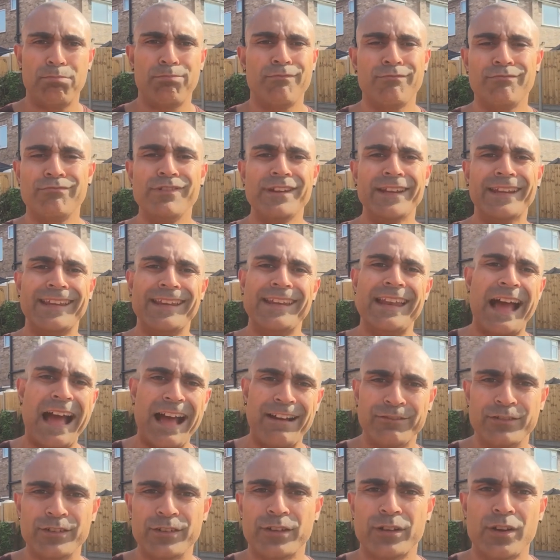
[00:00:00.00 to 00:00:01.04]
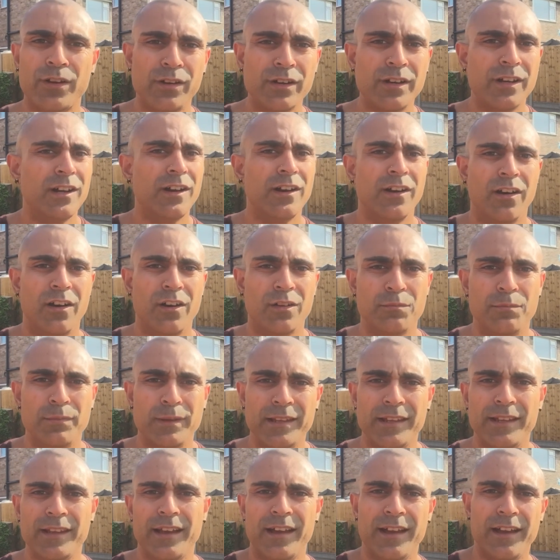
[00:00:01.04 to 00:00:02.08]
wreaking havoc on
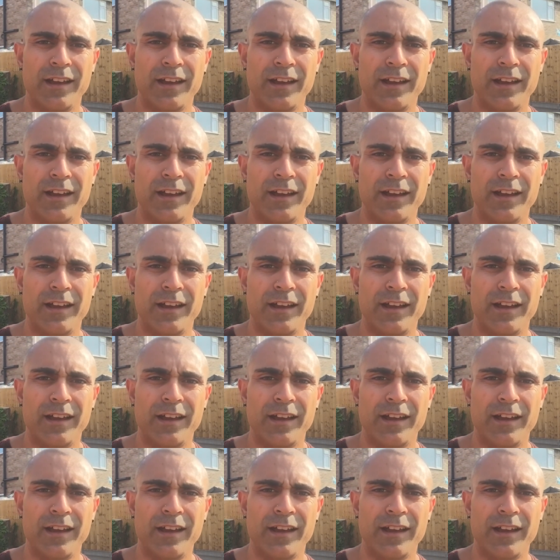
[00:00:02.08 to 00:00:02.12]
me.